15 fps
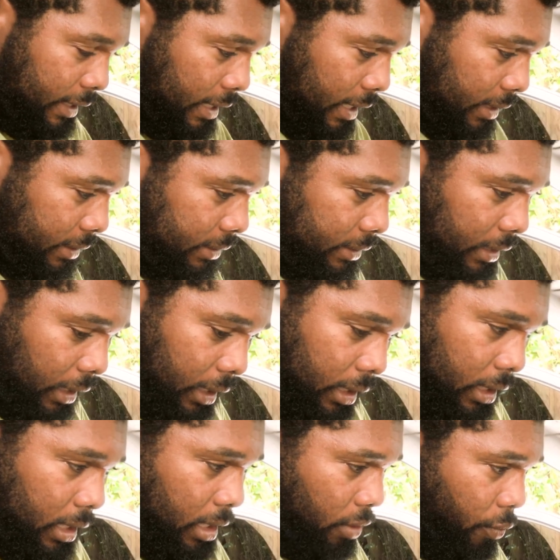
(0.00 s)
gear stick
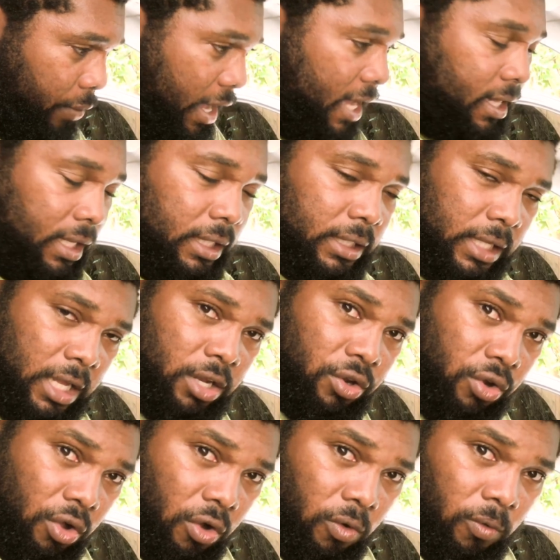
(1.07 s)
where it is here
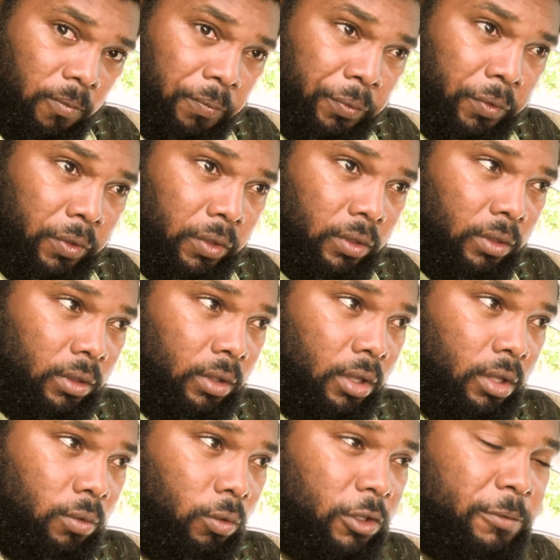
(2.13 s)
now
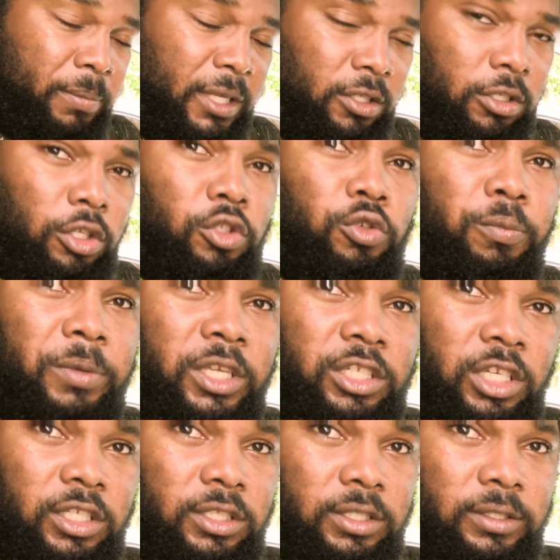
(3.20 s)
was based on 2
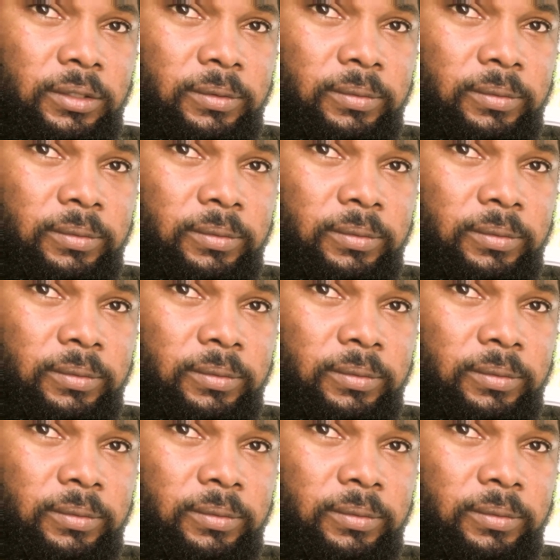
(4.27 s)
pictures.